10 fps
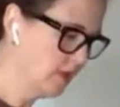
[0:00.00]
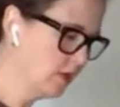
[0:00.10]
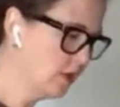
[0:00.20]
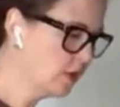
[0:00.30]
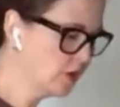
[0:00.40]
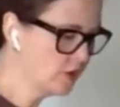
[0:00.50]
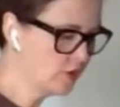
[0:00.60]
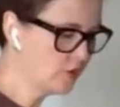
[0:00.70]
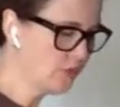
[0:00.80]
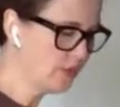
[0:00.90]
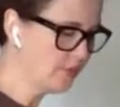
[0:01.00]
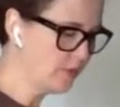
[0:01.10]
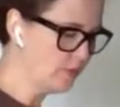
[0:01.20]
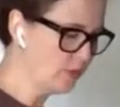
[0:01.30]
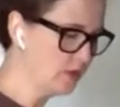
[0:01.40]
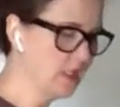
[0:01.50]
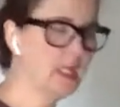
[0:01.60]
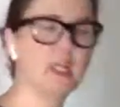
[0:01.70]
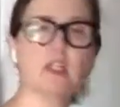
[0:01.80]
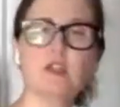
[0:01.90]
They're going to cook just a wee bit more.
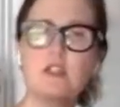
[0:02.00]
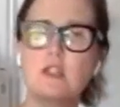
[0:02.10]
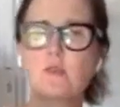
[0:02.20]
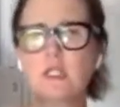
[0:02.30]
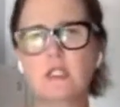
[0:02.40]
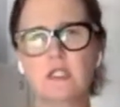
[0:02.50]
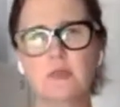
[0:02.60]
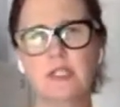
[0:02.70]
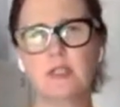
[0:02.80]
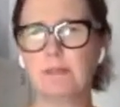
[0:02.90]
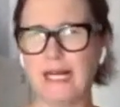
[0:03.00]
You still want a little bit of